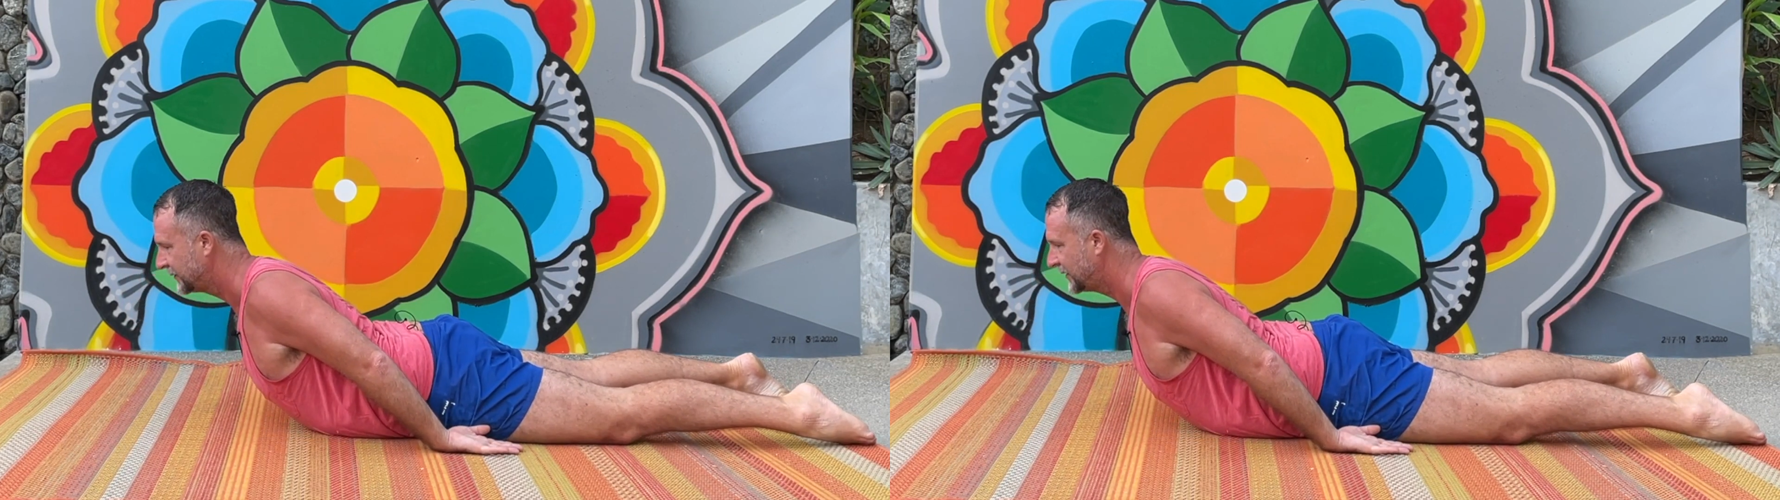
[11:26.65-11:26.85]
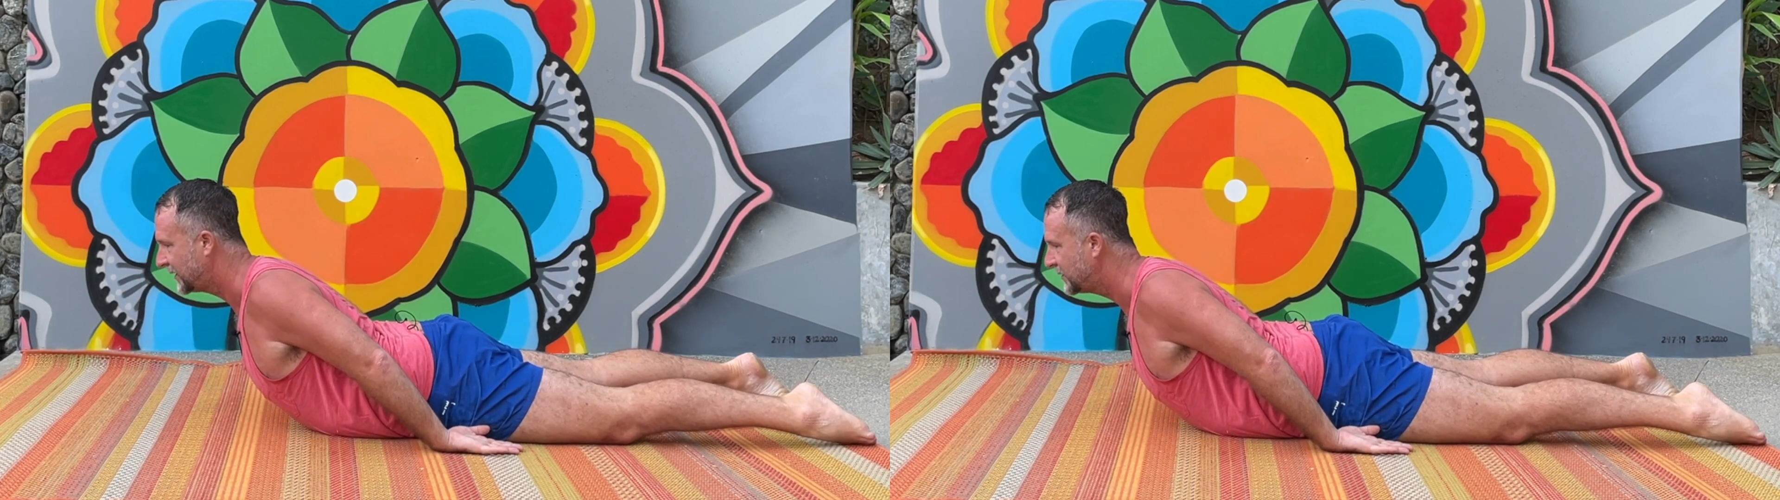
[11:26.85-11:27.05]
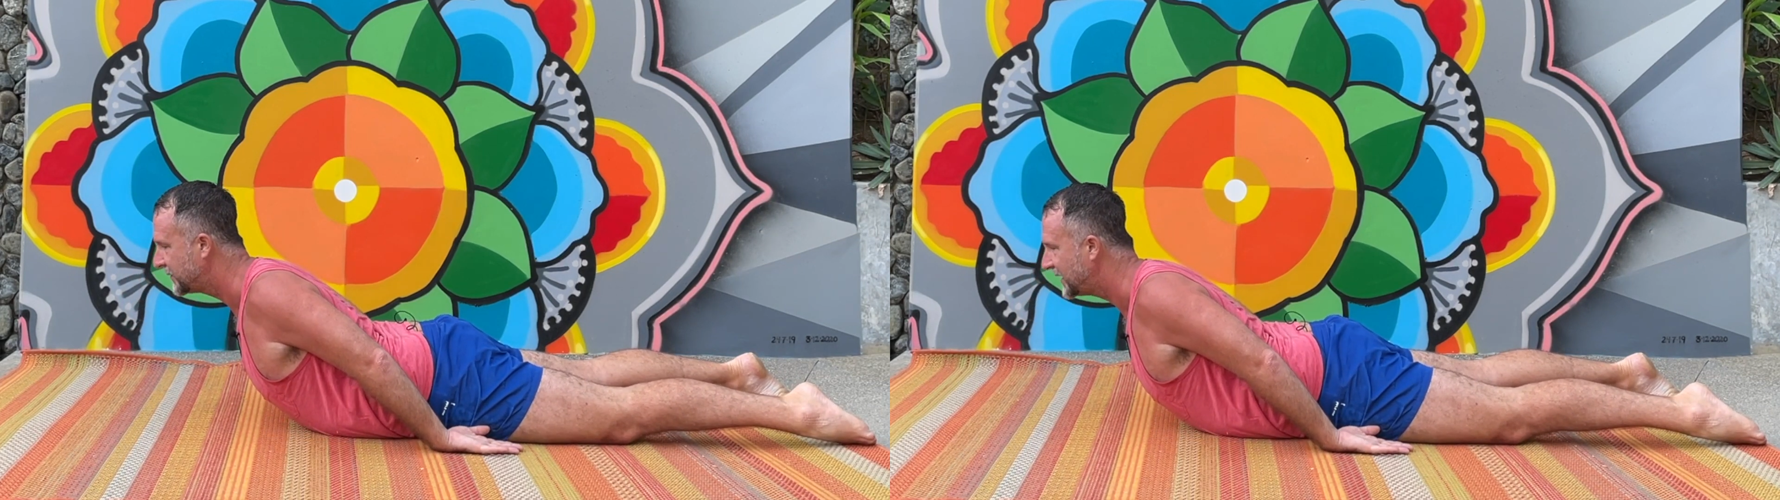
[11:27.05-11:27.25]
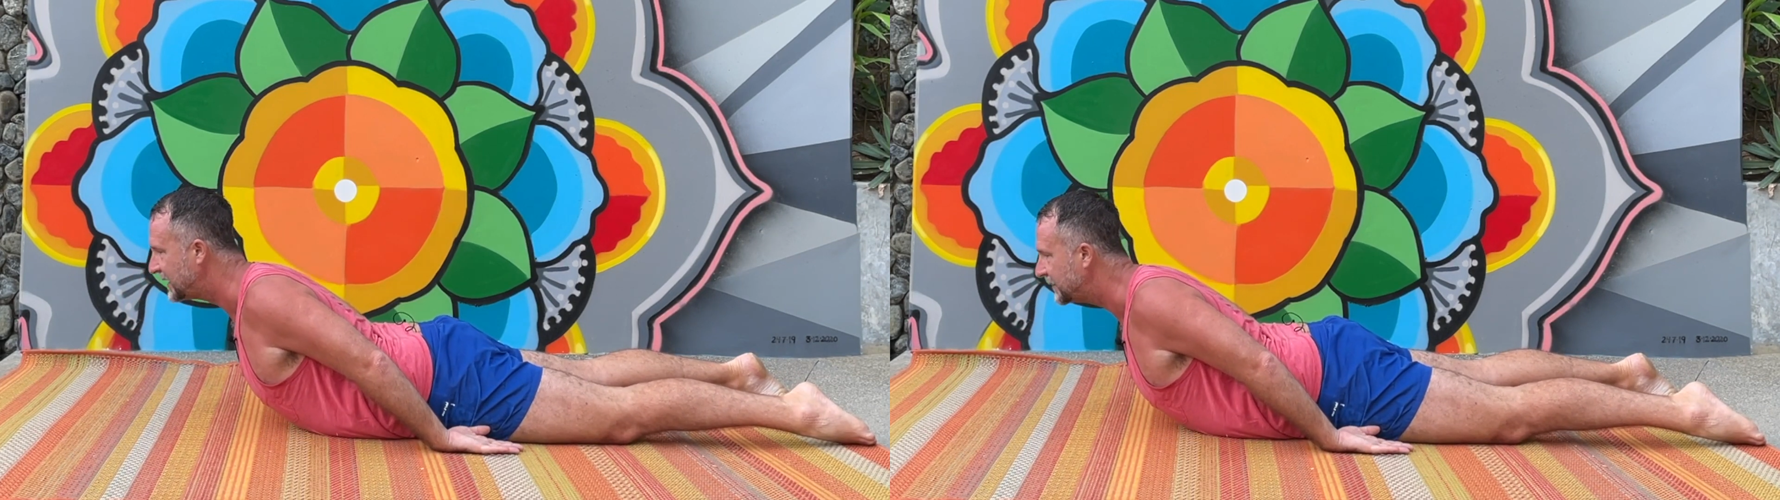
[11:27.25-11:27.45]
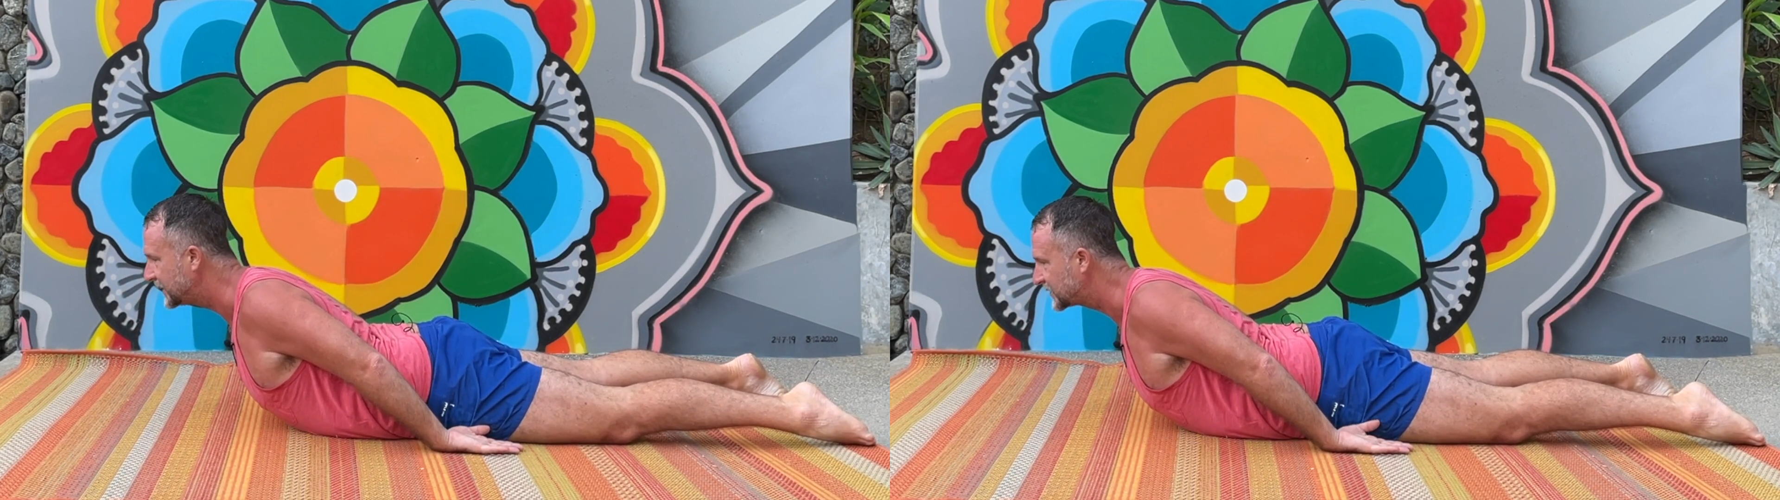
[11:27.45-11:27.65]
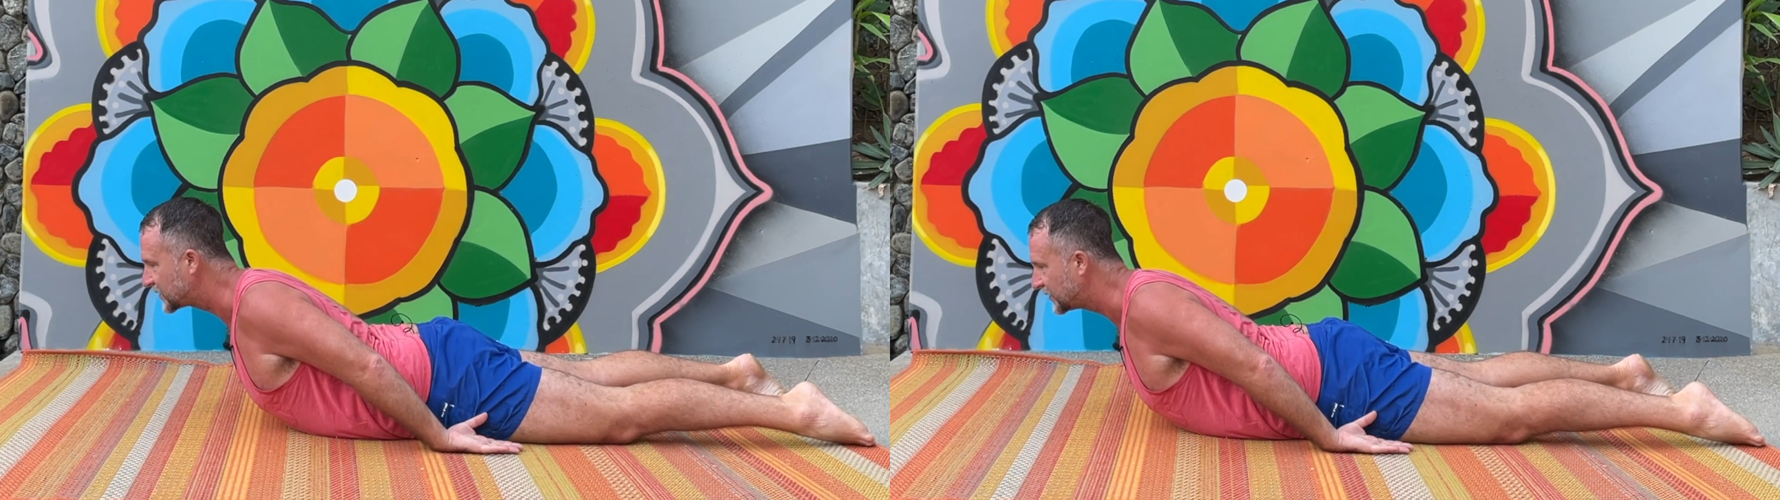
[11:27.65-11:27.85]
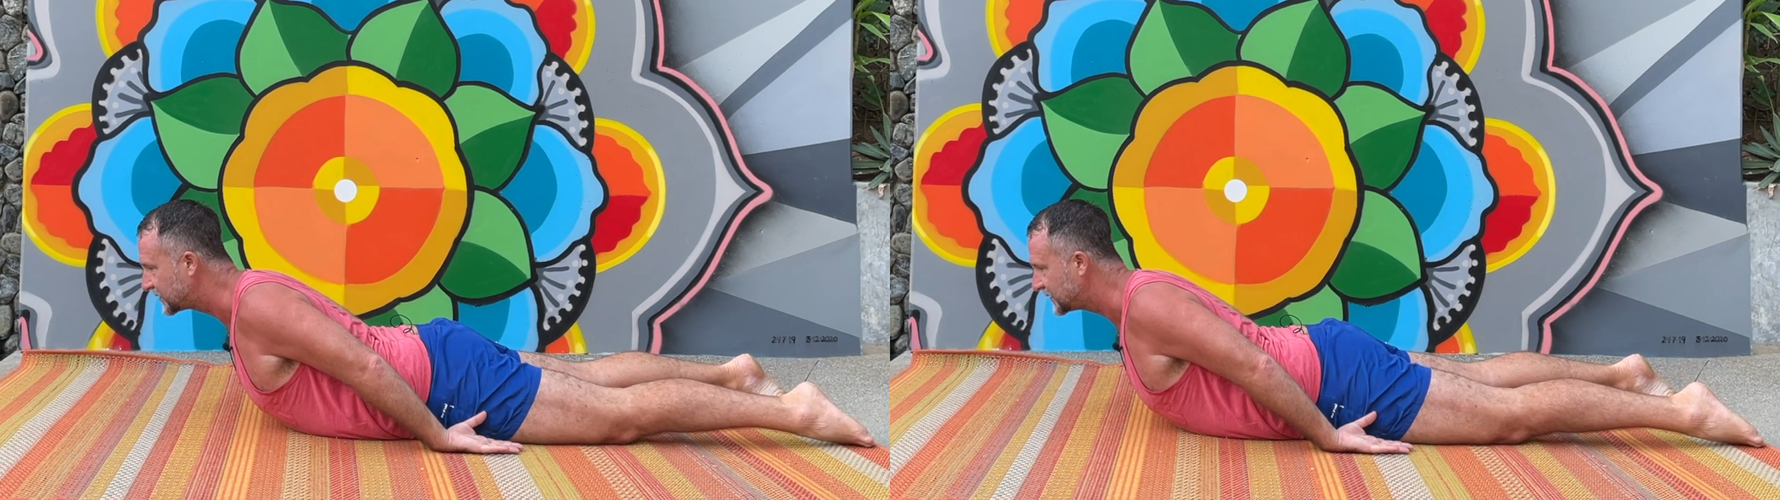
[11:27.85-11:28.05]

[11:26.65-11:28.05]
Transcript: And you might even start to